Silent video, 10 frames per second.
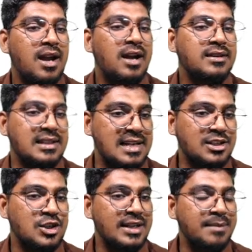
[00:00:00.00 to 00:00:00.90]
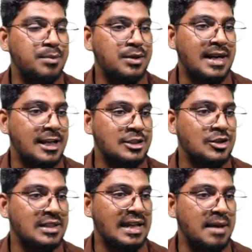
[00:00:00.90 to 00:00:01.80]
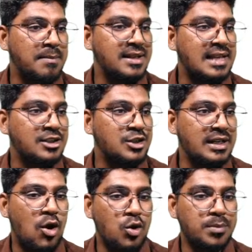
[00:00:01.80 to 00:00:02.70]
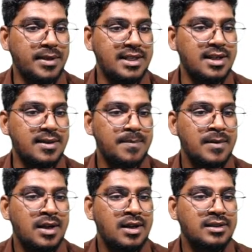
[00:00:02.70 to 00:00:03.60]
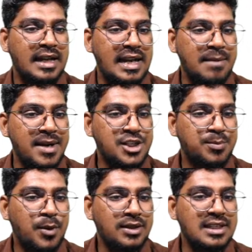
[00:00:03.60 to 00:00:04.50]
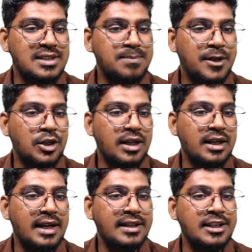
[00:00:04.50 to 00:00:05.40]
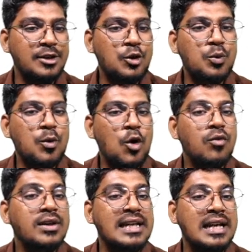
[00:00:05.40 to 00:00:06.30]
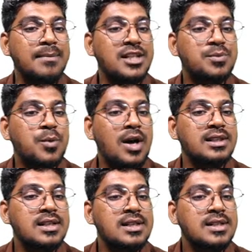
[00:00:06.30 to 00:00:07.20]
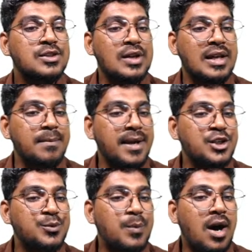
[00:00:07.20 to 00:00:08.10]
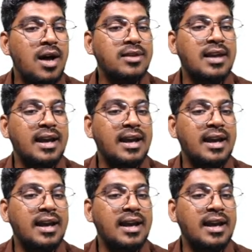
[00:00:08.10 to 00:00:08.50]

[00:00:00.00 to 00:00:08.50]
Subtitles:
that's actually input, and also the label is actually output here. Then image path, this particular like another loop over the image path. So image path